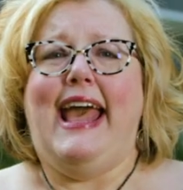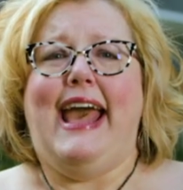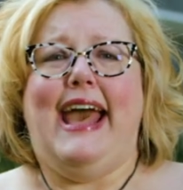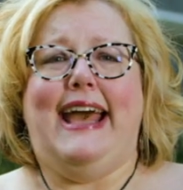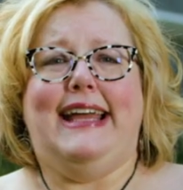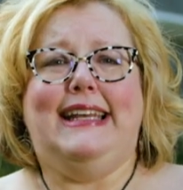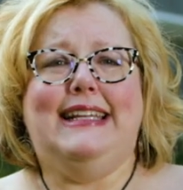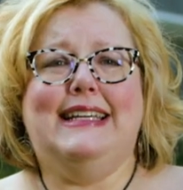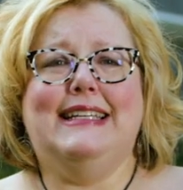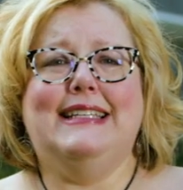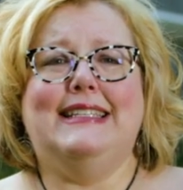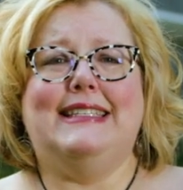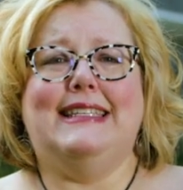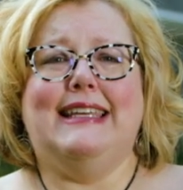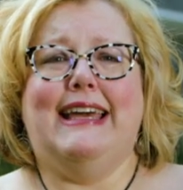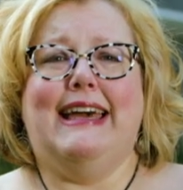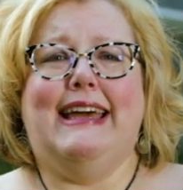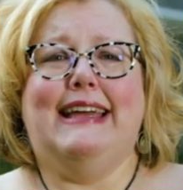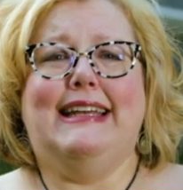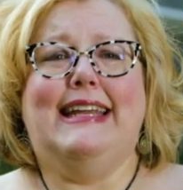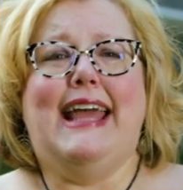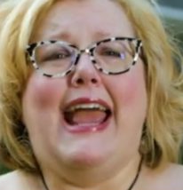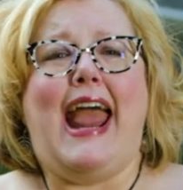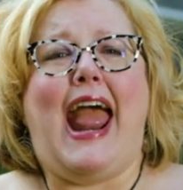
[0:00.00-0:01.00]
and he
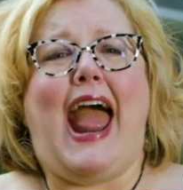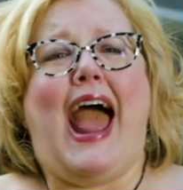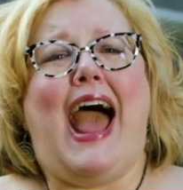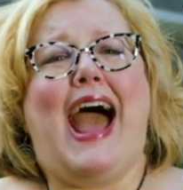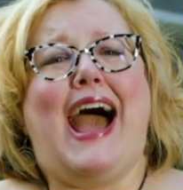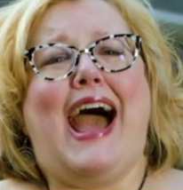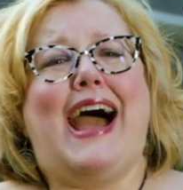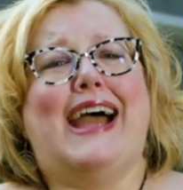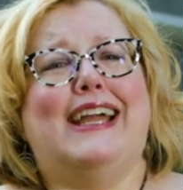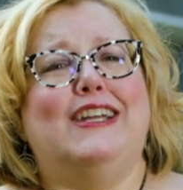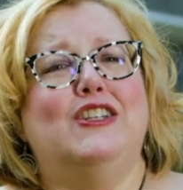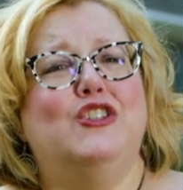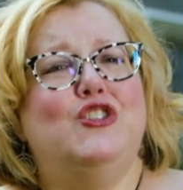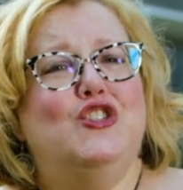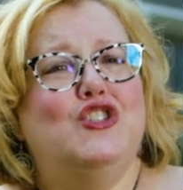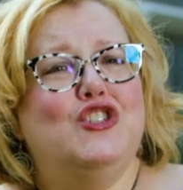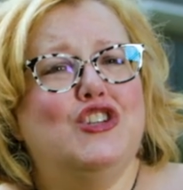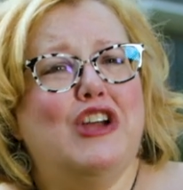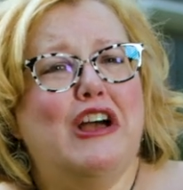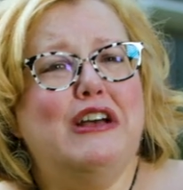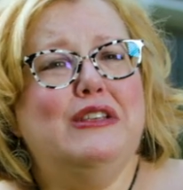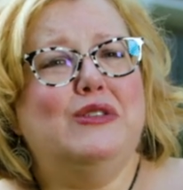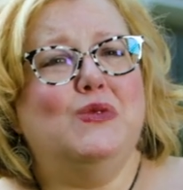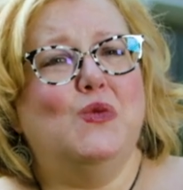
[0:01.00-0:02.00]
said, I
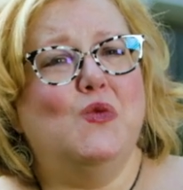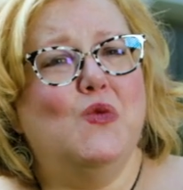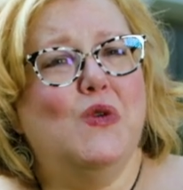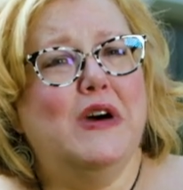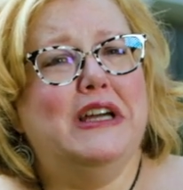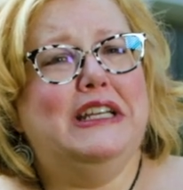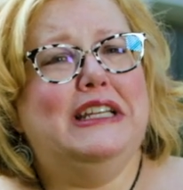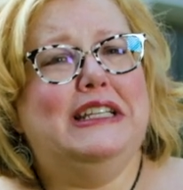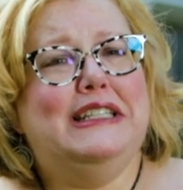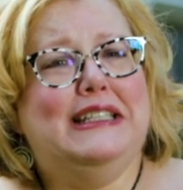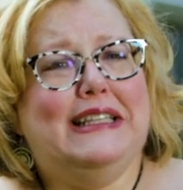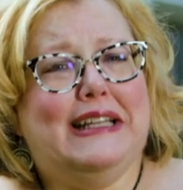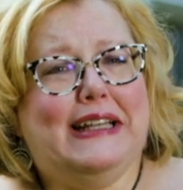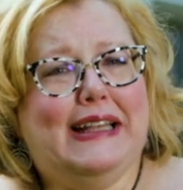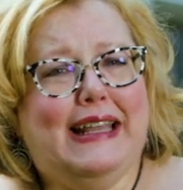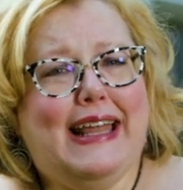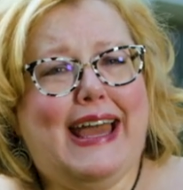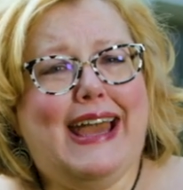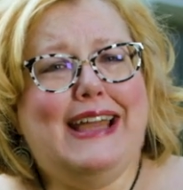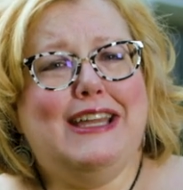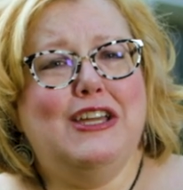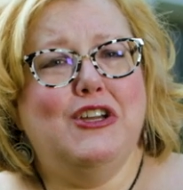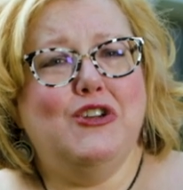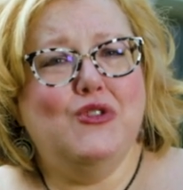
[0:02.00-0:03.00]
just wanted to
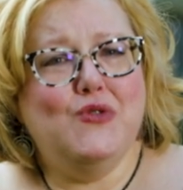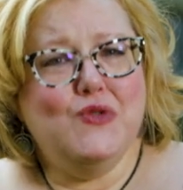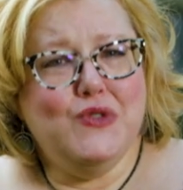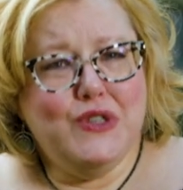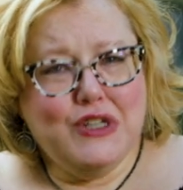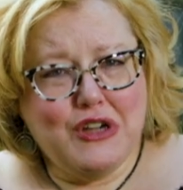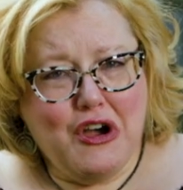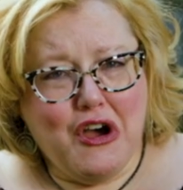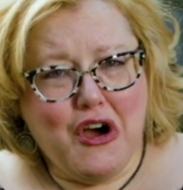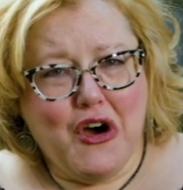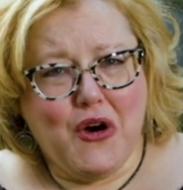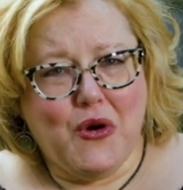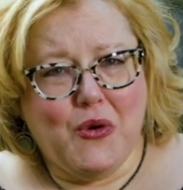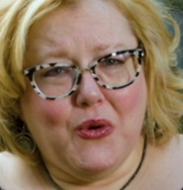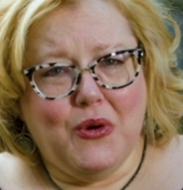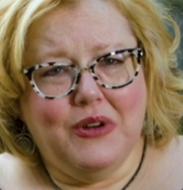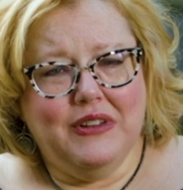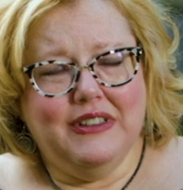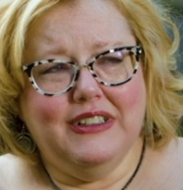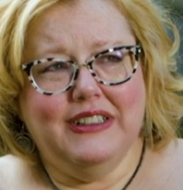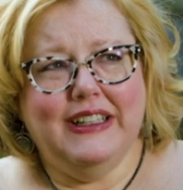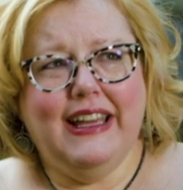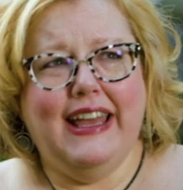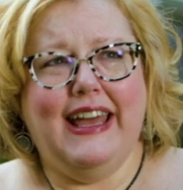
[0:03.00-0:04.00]
let you know
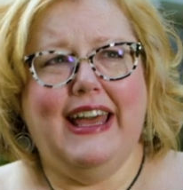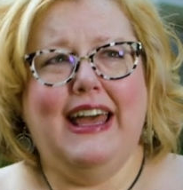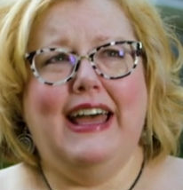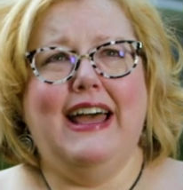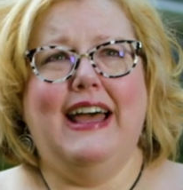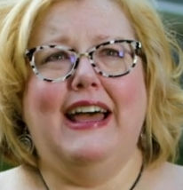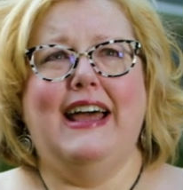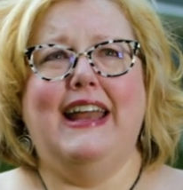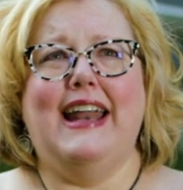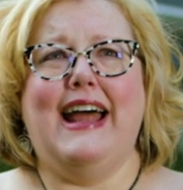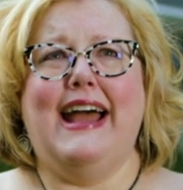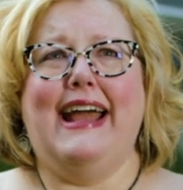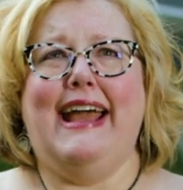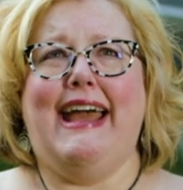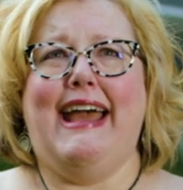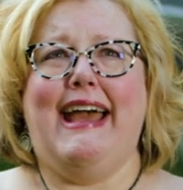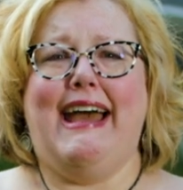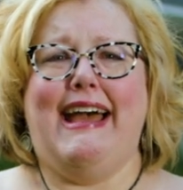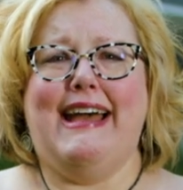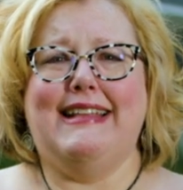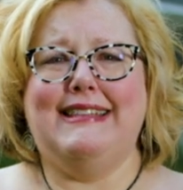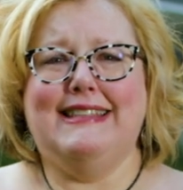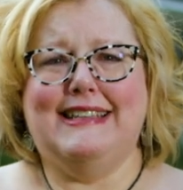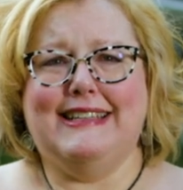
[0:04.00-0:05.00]
and I
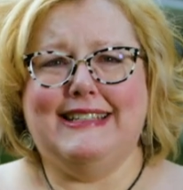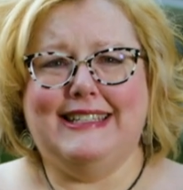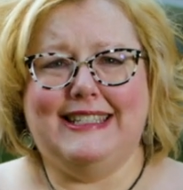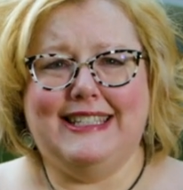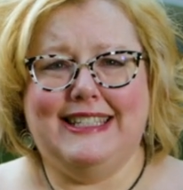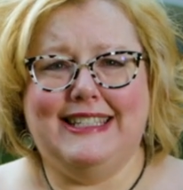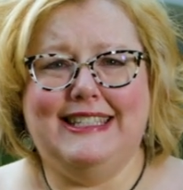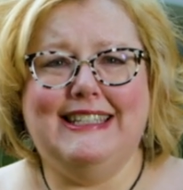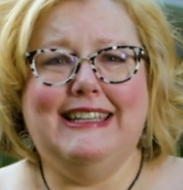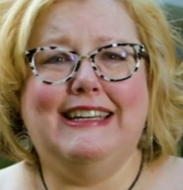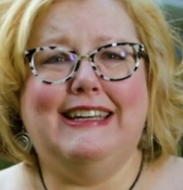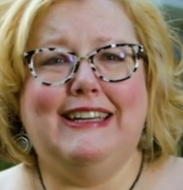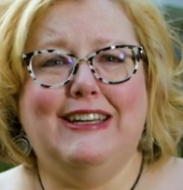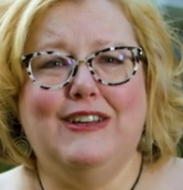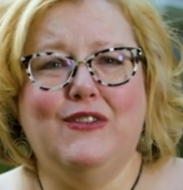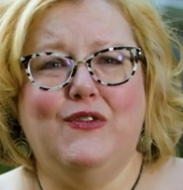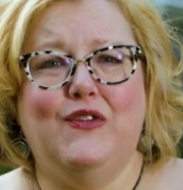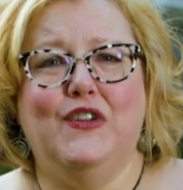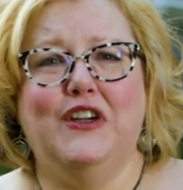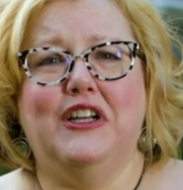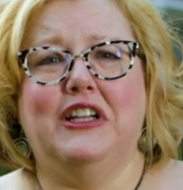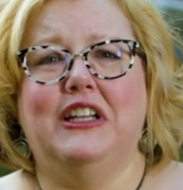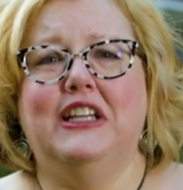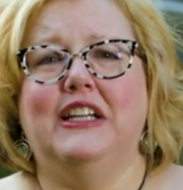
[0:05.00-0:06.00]
had this sinking
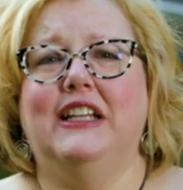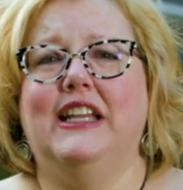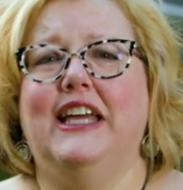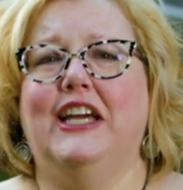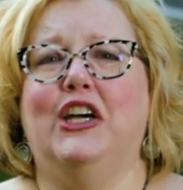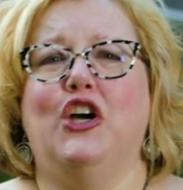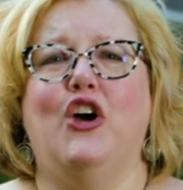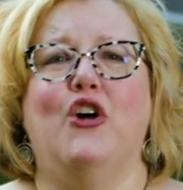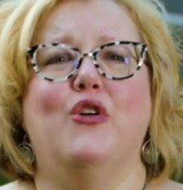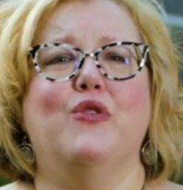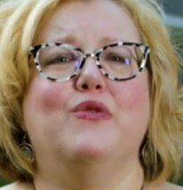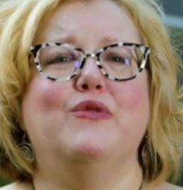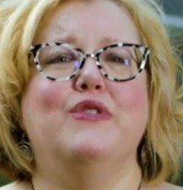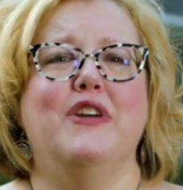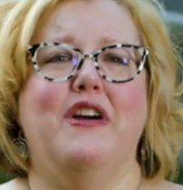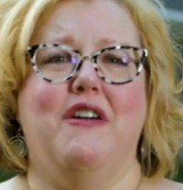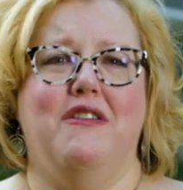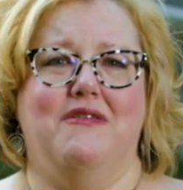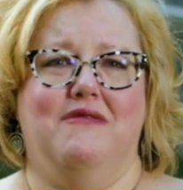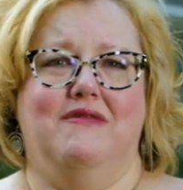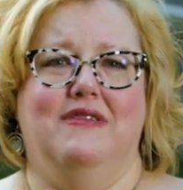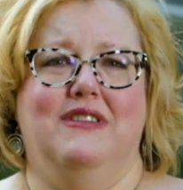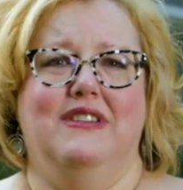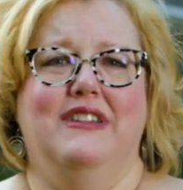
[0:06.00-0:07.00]
feeling like, oh
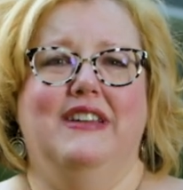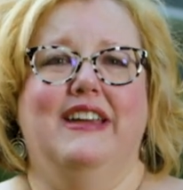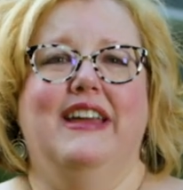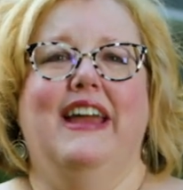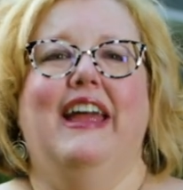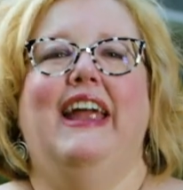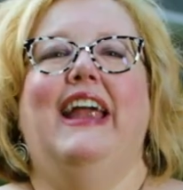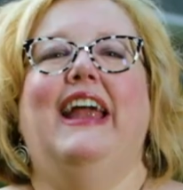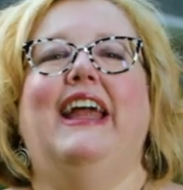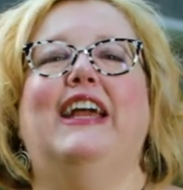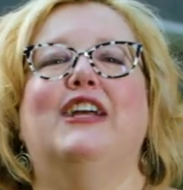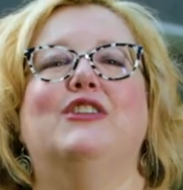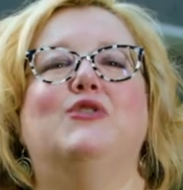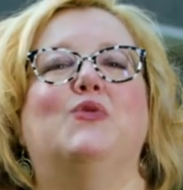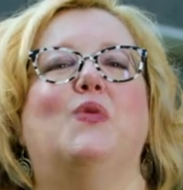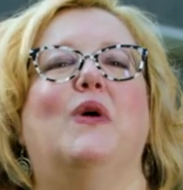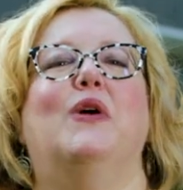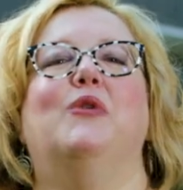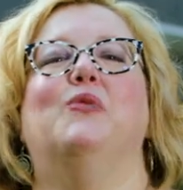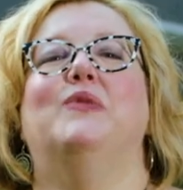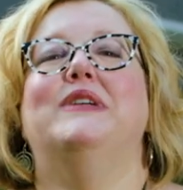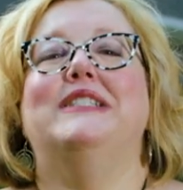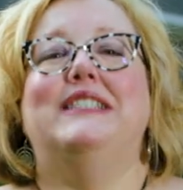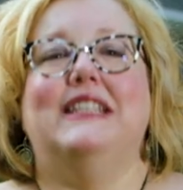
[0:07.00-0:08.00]
no, it's
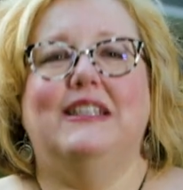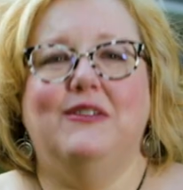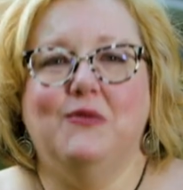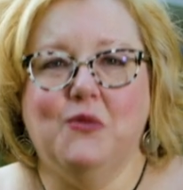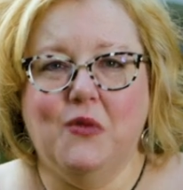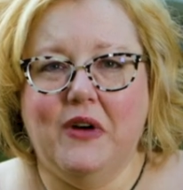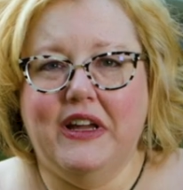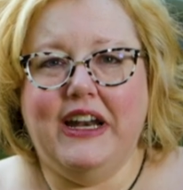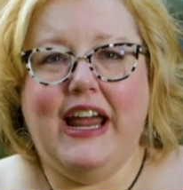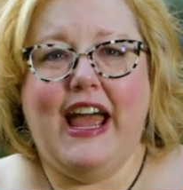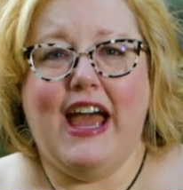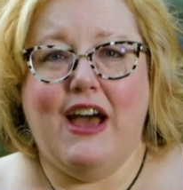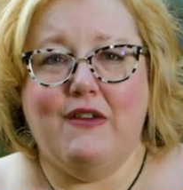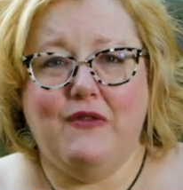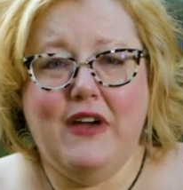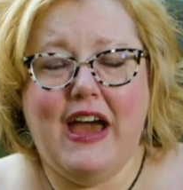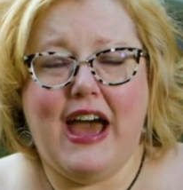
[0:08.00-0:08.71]
what we didn't want to have